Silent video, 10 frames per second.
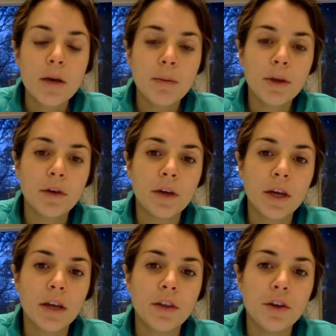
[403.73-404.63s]

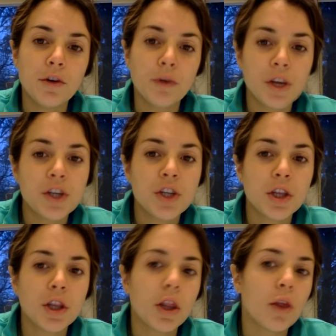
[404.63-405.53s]
period, the
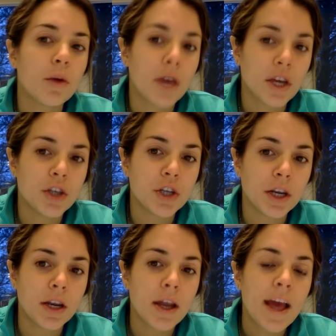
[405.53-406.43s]
duration, the
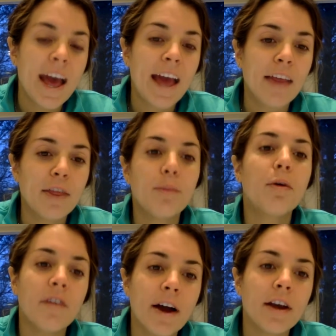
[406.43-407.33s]
location, and the
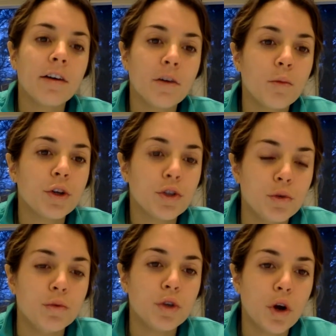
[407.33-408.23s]
provider in which
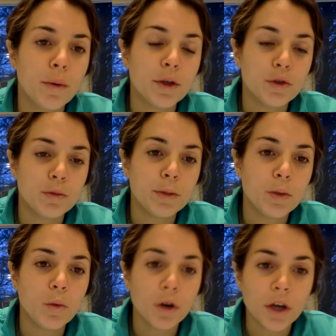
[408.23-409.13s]
who's going to
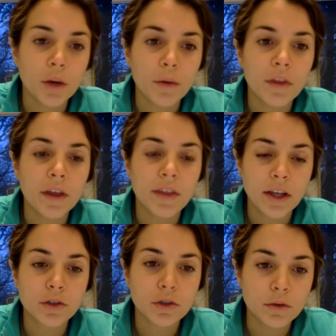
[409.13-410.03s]
be working with
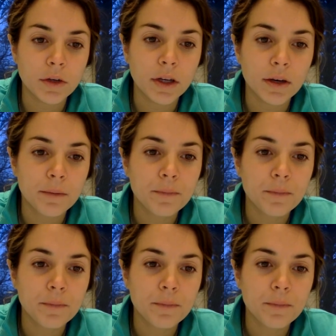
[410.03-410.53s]
that student.